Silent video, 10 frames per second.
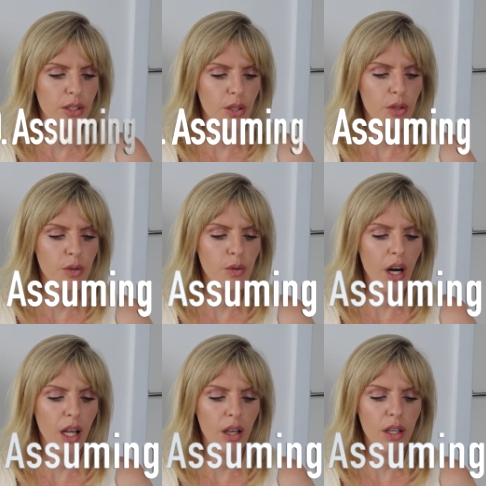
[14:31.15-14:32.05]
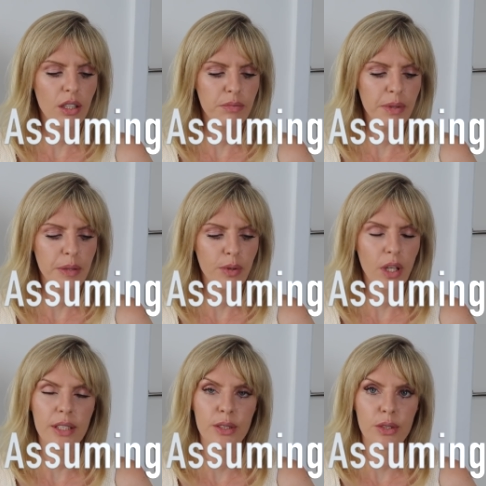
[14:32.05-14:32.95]
So a lot of
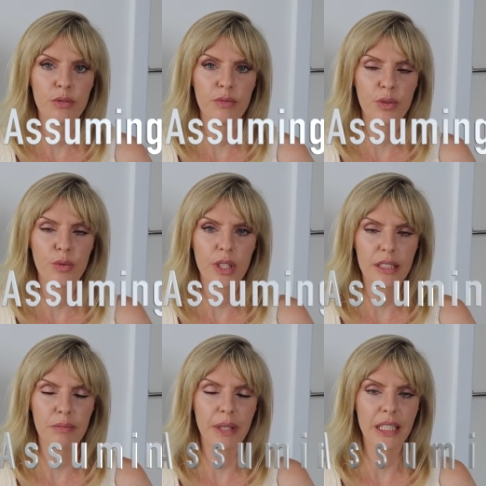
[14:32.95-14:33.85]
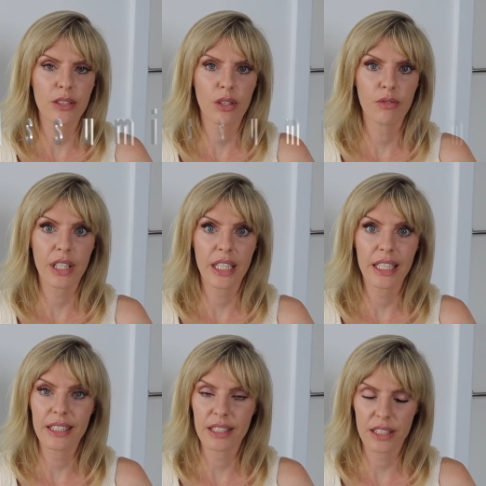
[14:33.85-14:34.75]
people assume the worst based on their
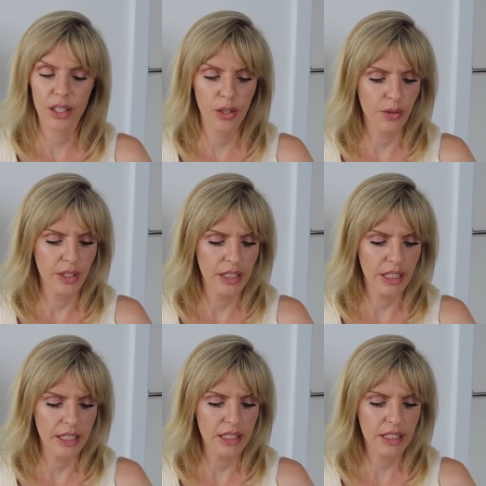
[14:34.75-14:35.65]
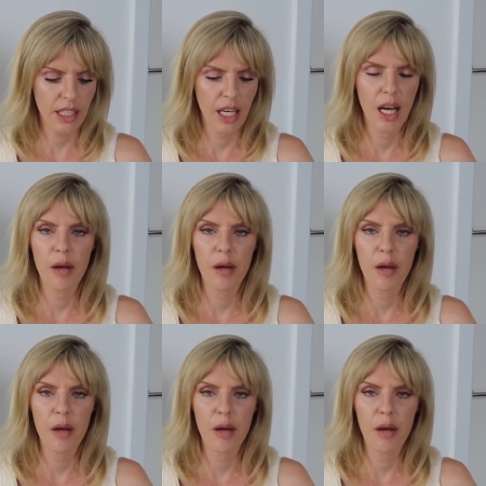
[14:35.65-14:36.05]
insecurities,